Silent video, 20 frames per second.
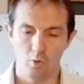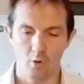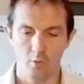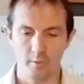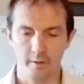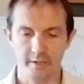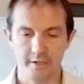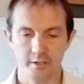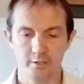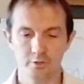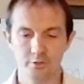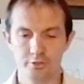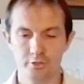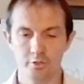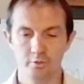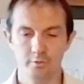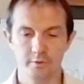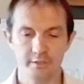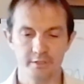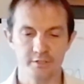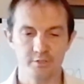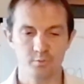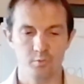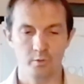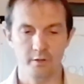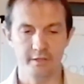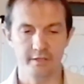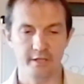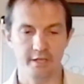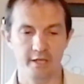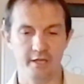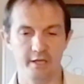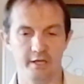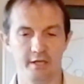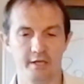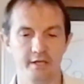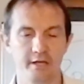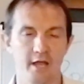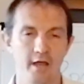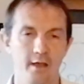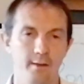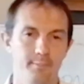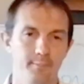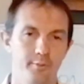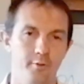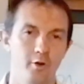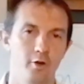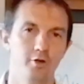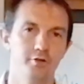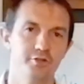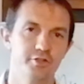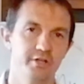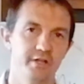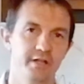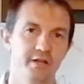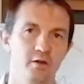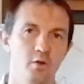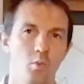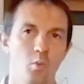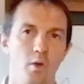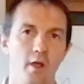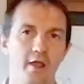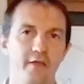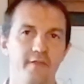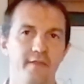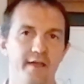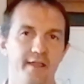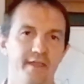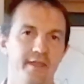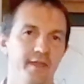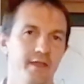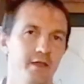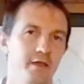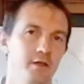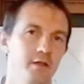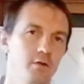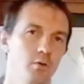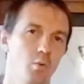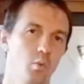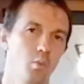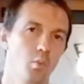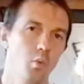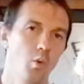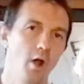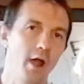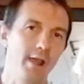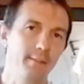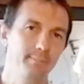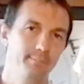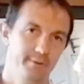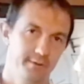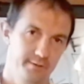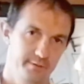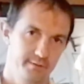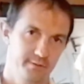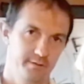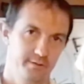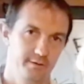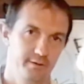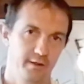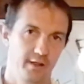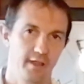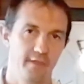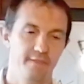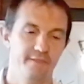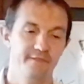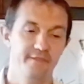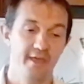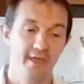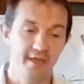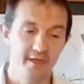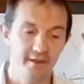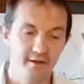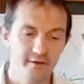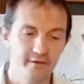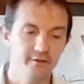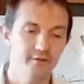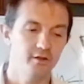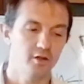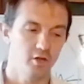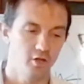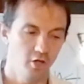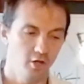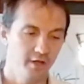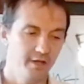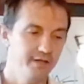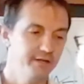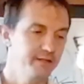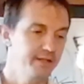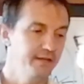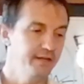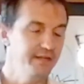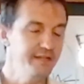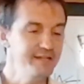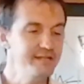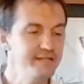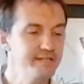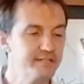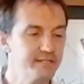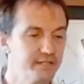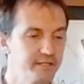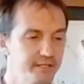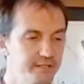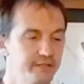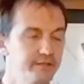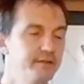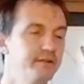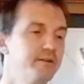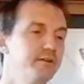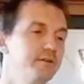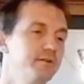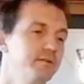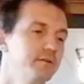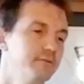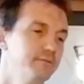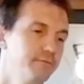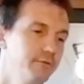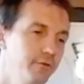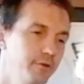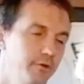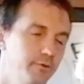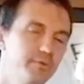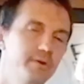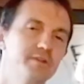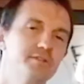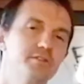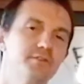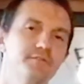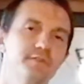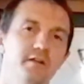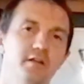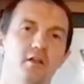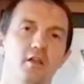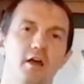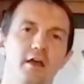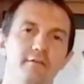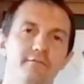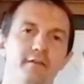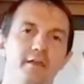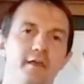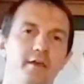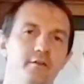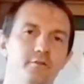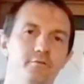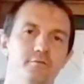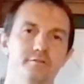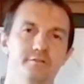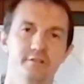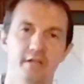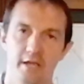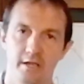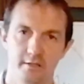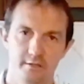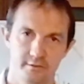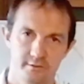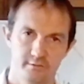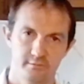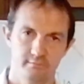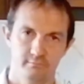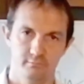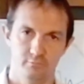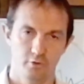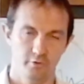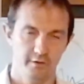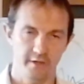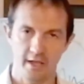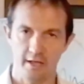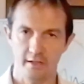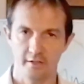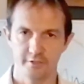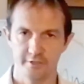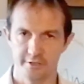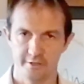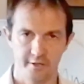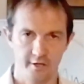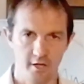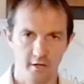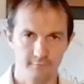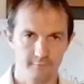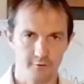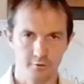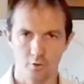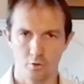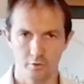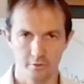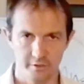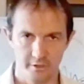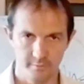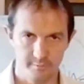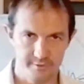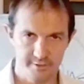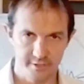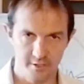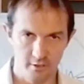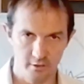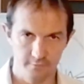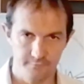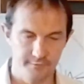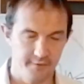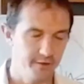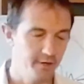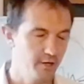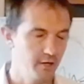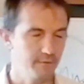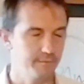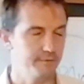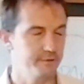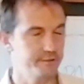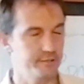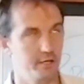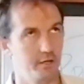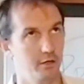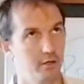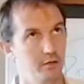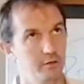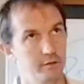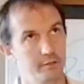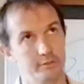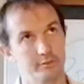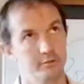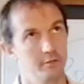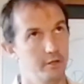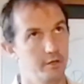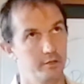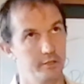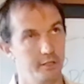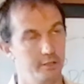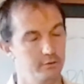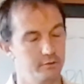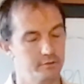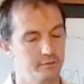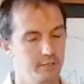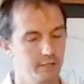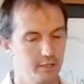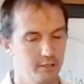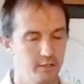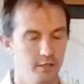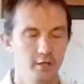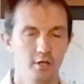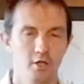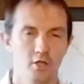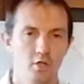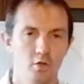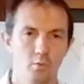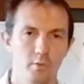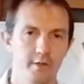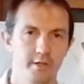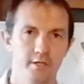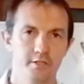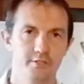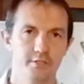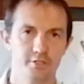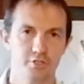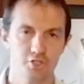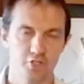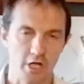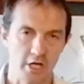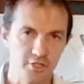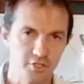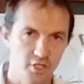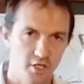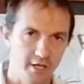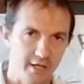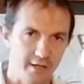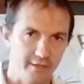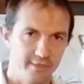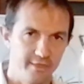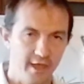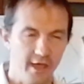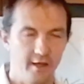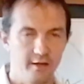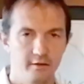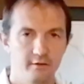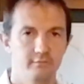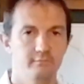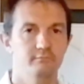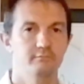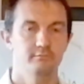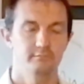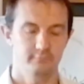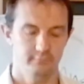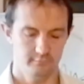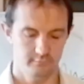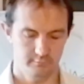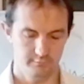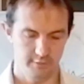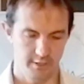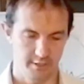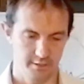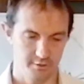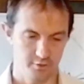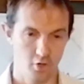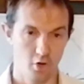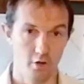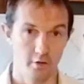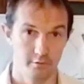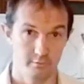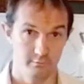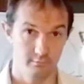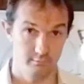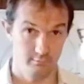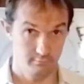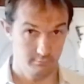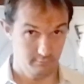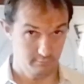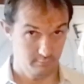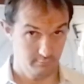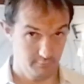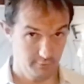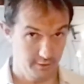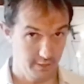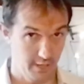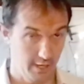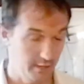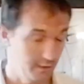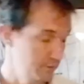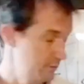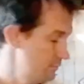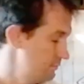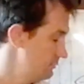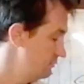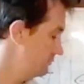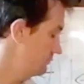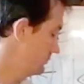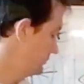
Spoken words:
what we can do is we can approach it in a way that can wipe it. And then the client can easily, for the rest of their life, handle snakes. Or the allergy. They don't have to talk to themselves. They don't have to say, oh, it's not a dangerous snake. We can just change it like that. And it's gone. Okay?